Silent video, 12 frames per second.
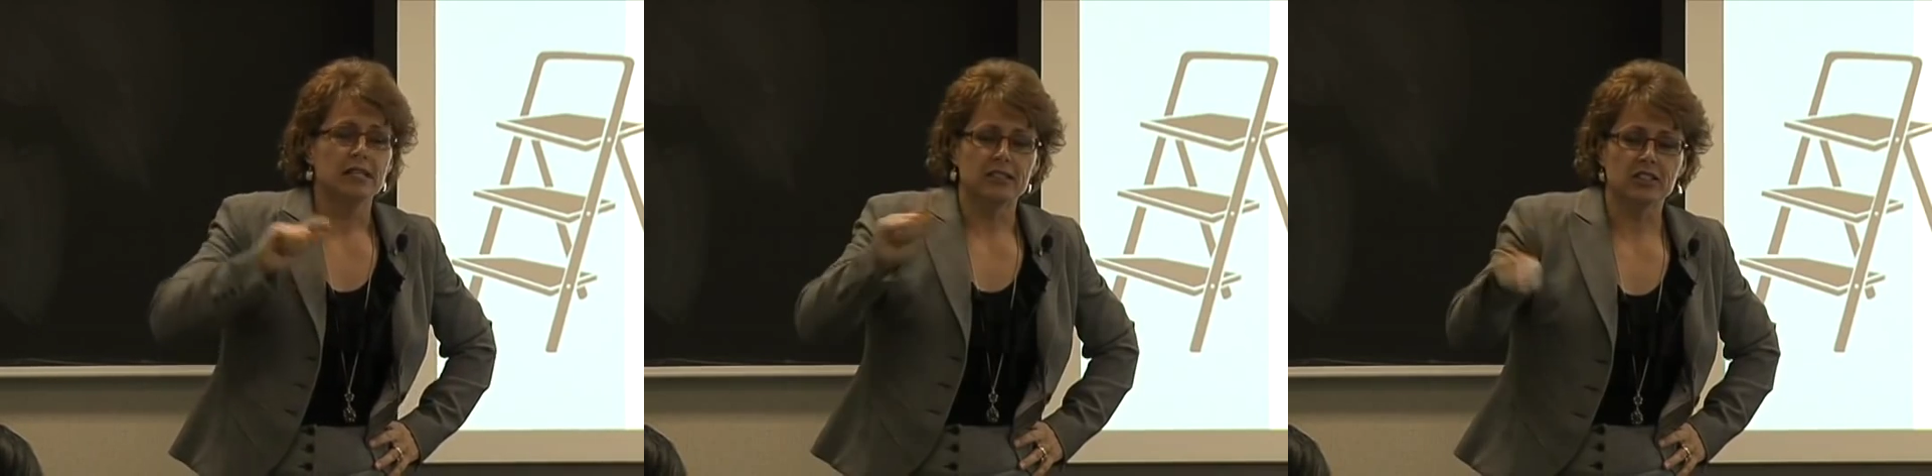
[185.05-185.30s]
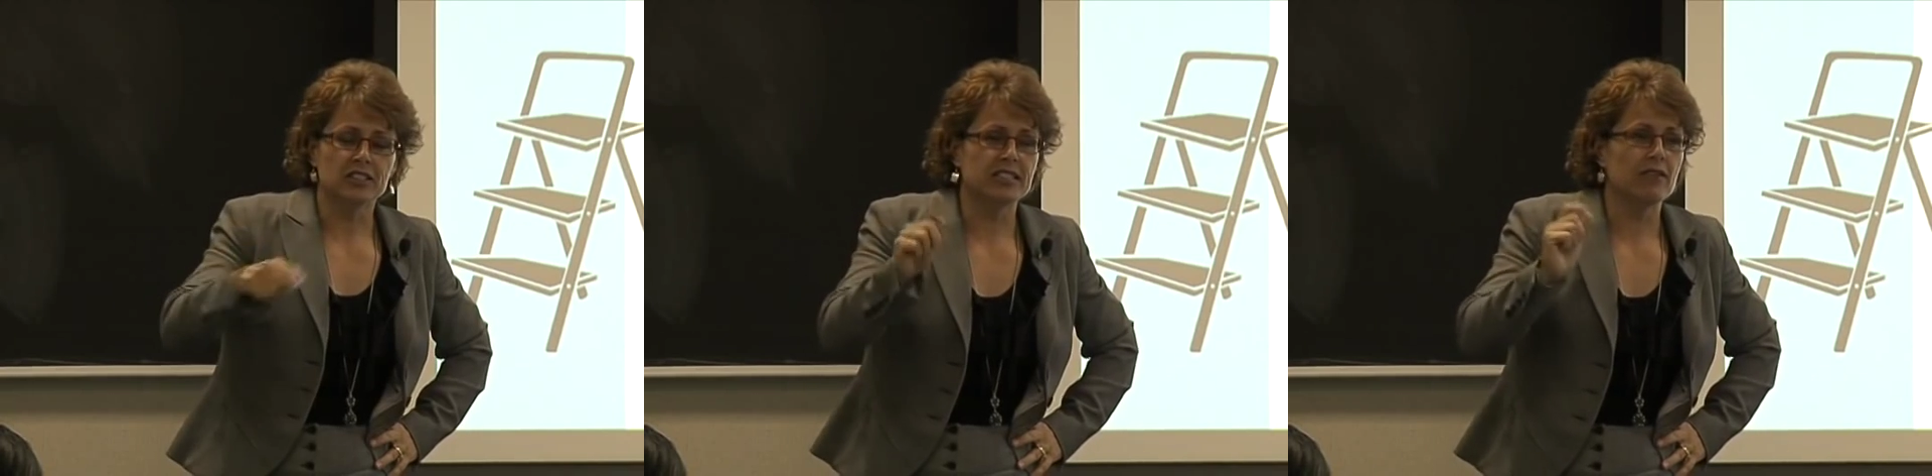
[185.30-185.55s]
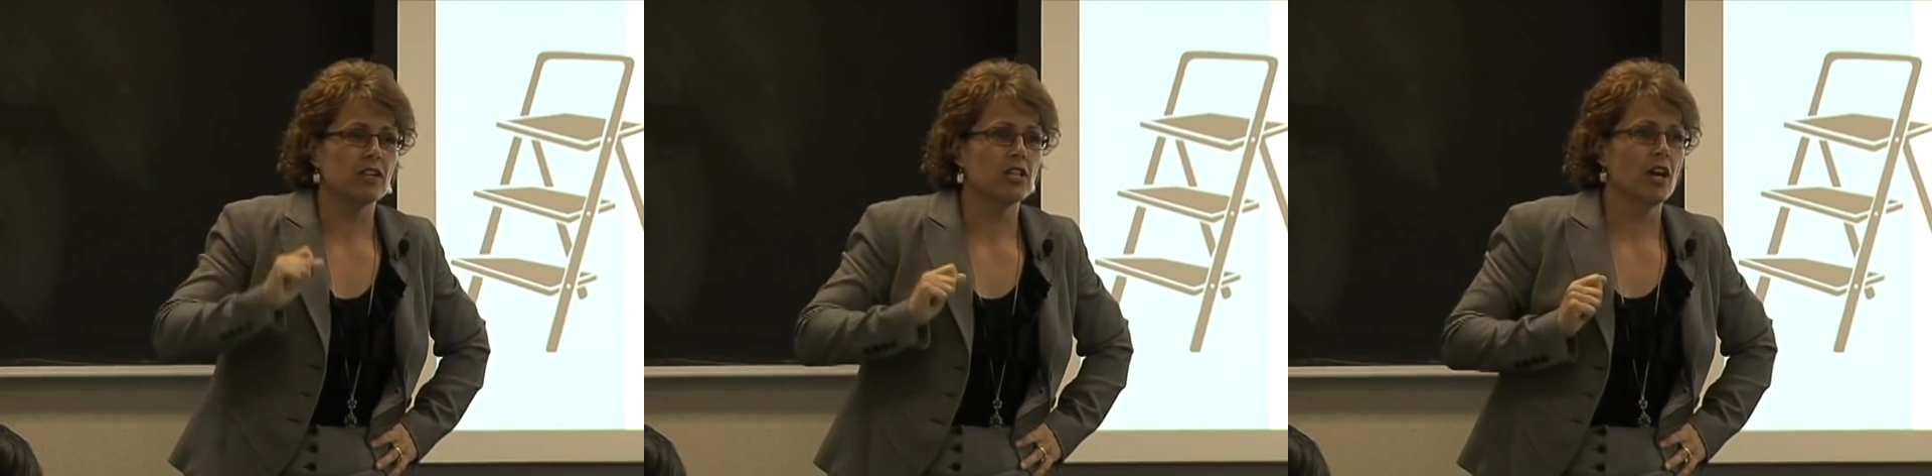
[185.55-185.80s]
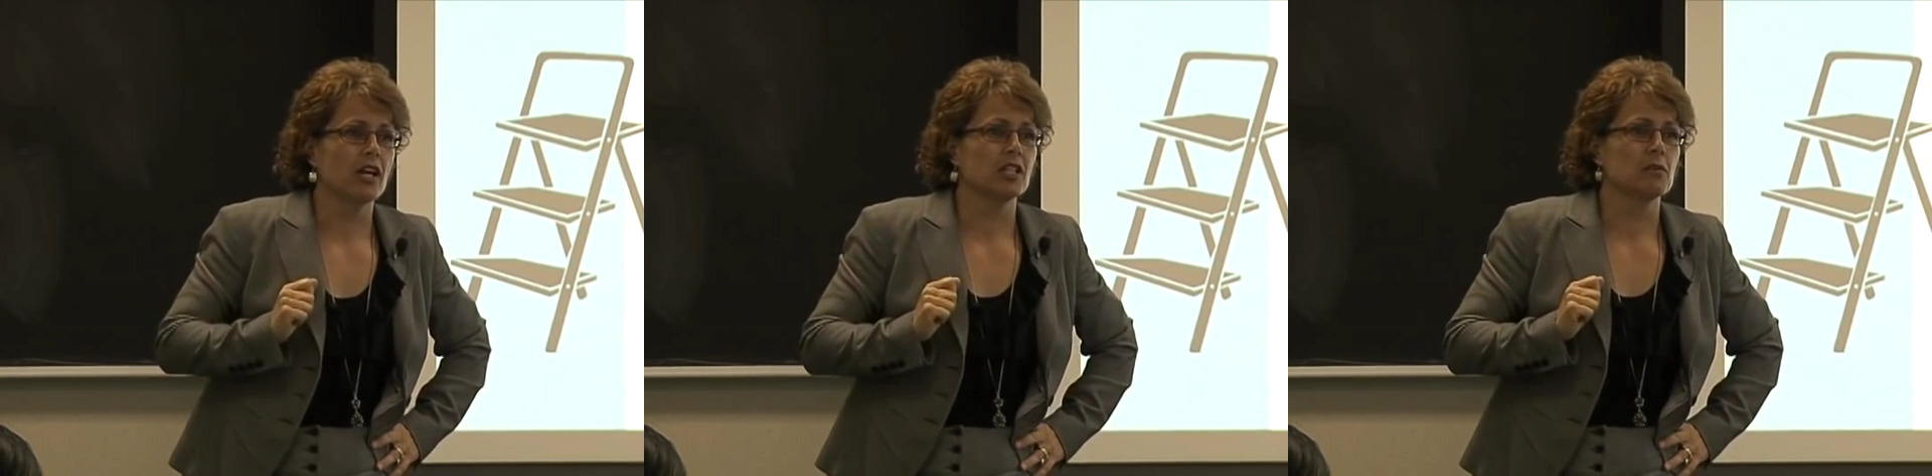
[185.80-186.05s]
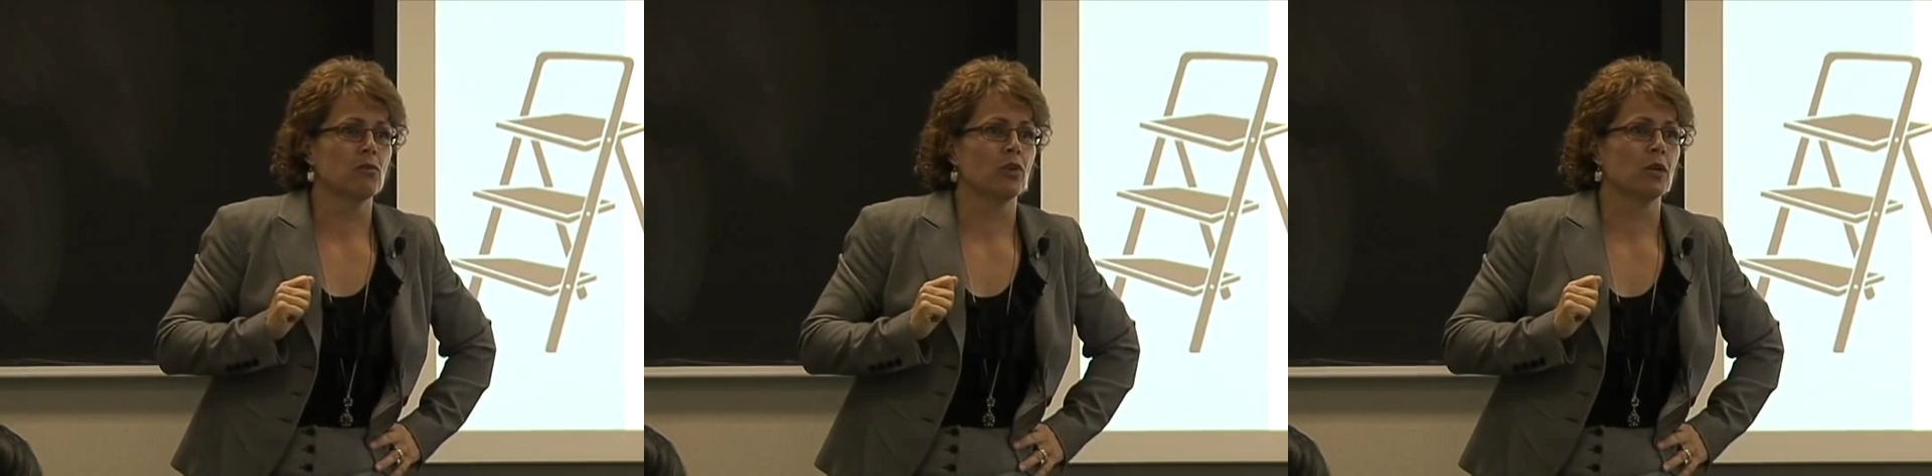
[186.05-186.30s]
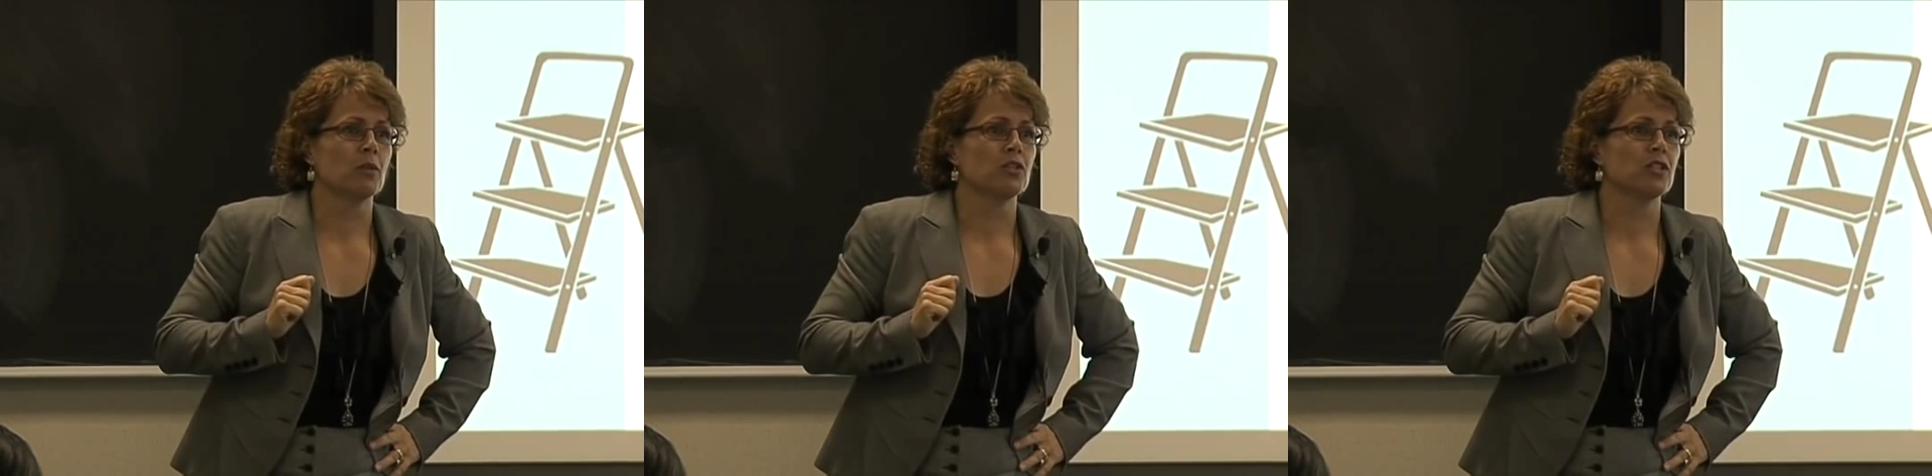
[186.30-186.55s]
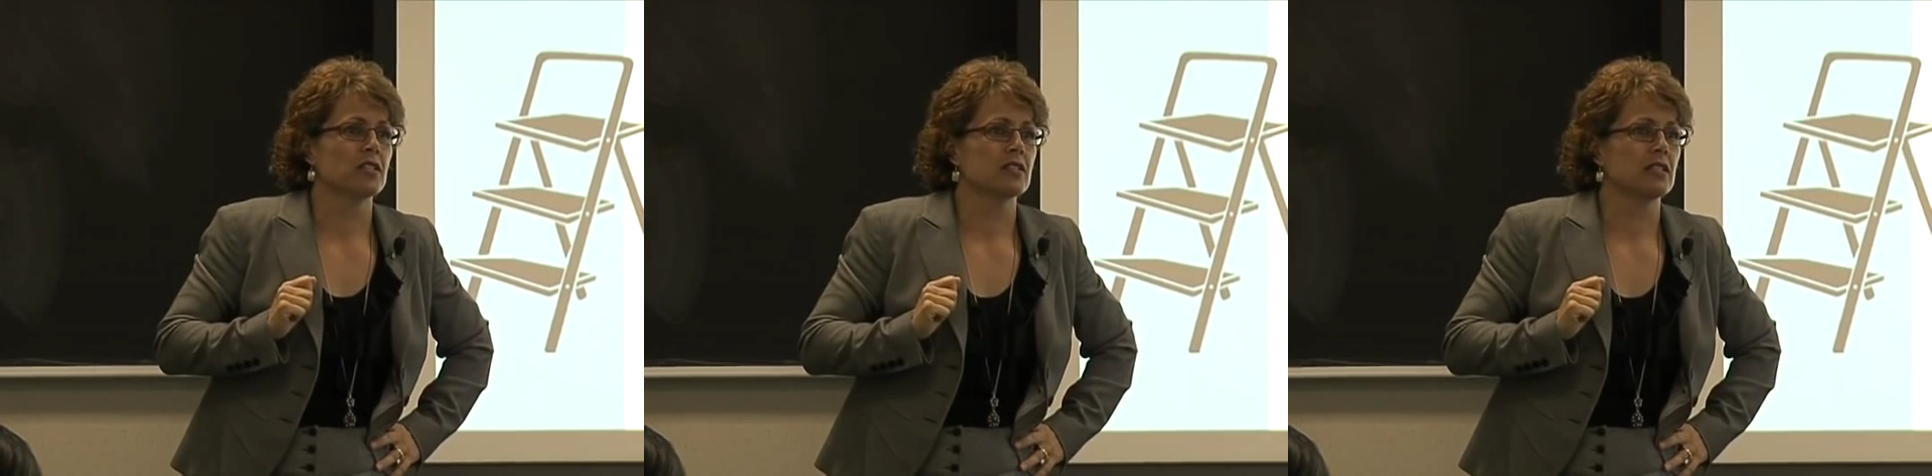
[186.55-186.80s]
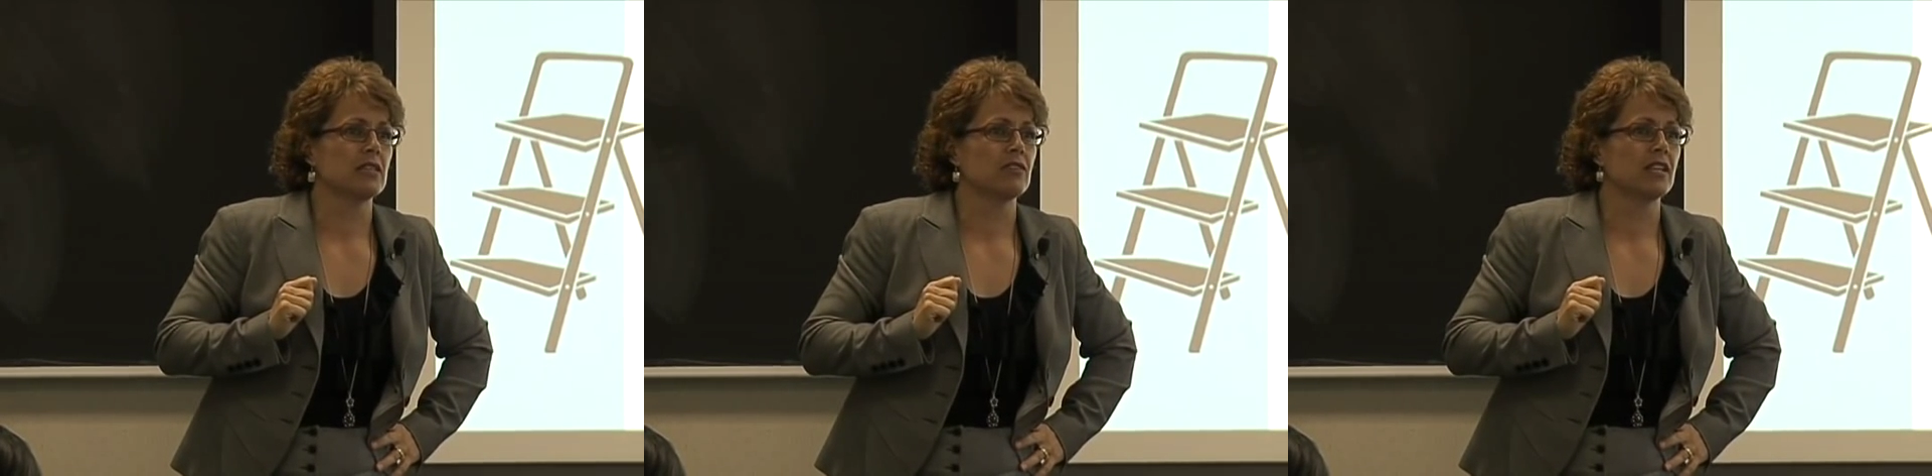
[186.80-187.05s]
till 7 o'clock in the morning when she has
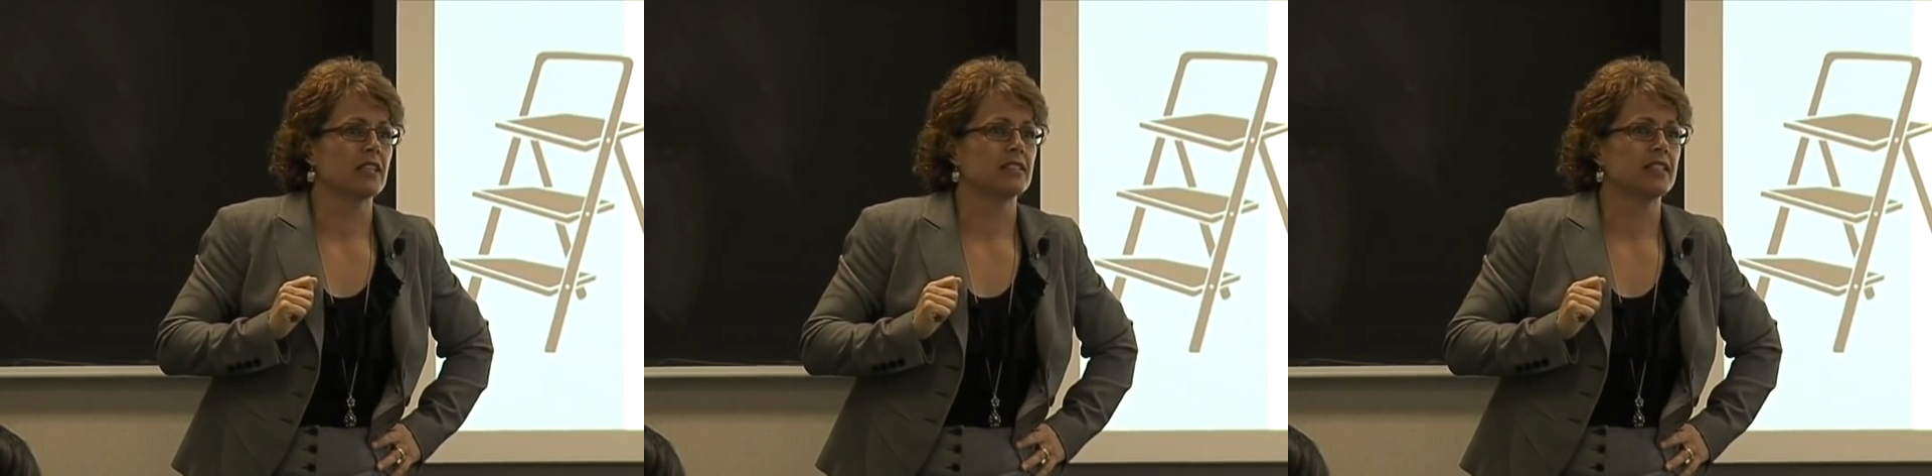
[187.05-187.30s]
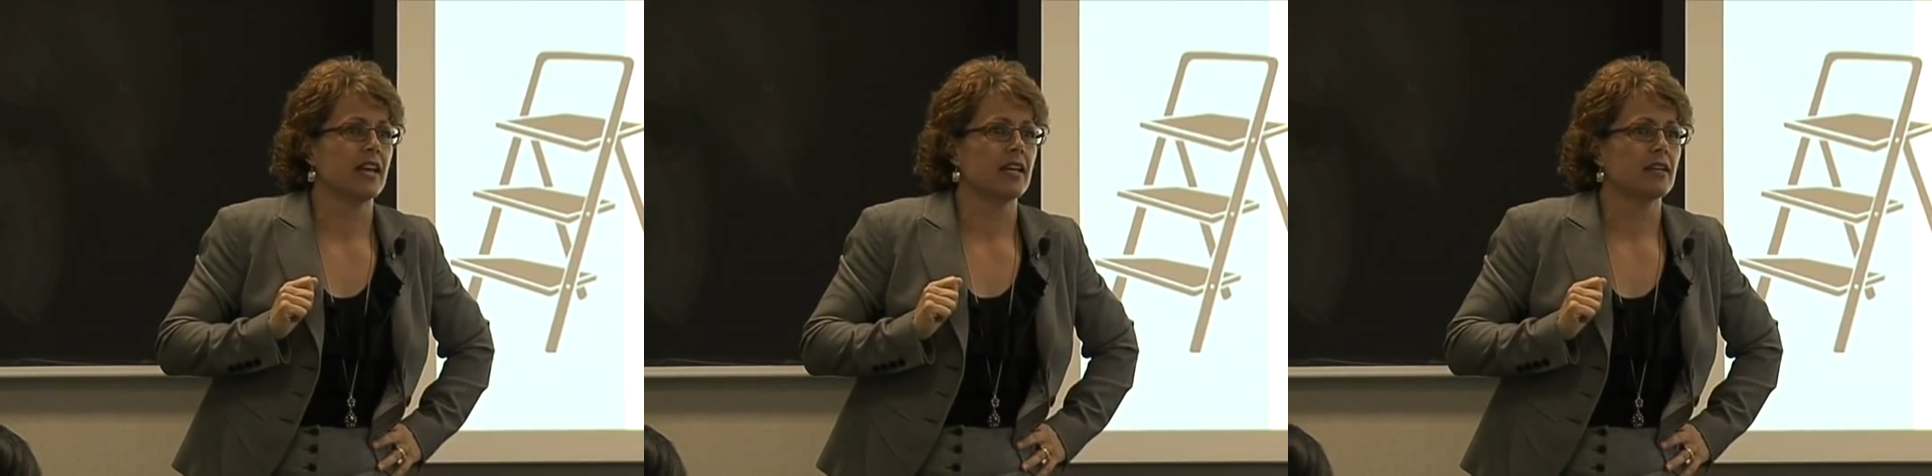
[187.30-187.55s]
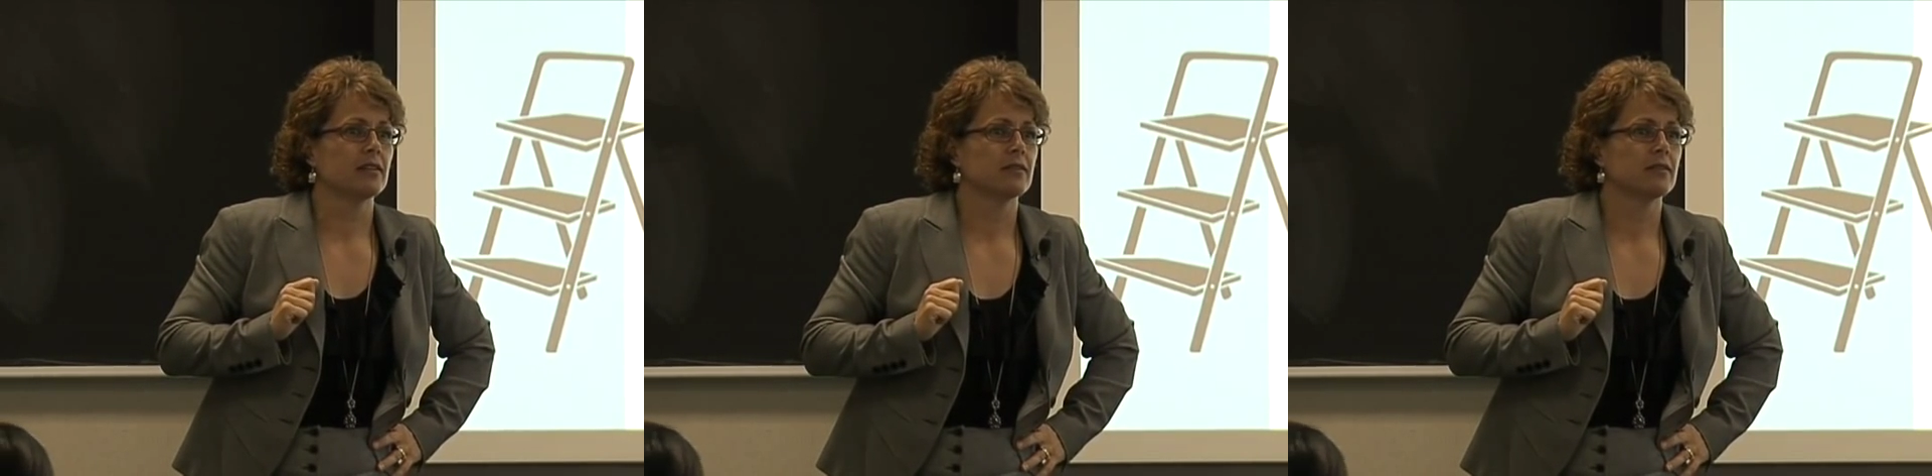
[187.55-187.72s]
to leave the next day.